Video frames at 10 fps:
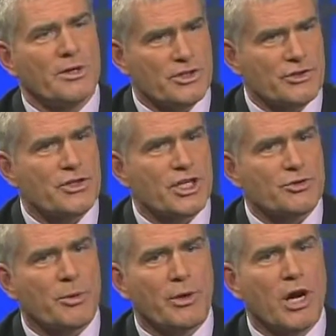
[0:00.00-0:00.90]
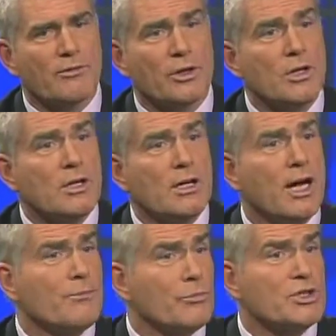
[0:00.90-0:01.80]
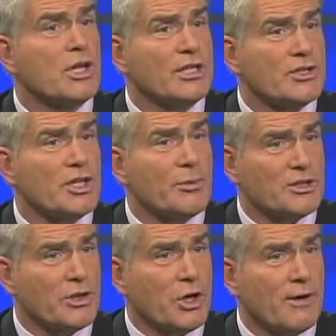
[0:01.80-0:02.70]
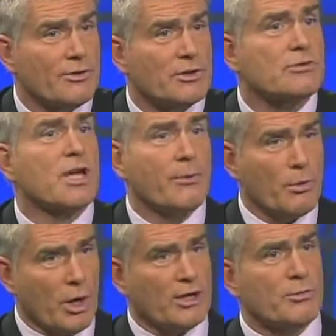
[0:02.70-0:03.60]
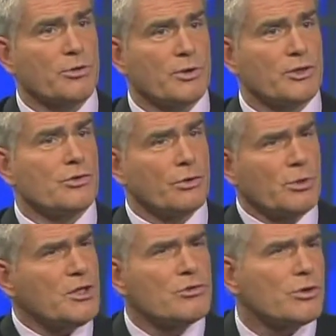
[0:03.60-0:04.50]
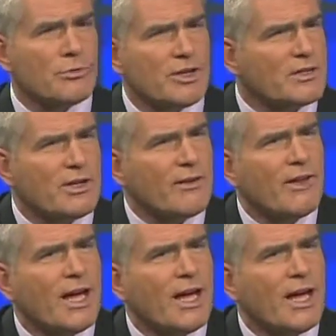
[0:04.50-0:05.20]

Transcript: always insist, but we offer, would you like to see the rest of the office? And we walk them through on a tour. What do you do? Things like that.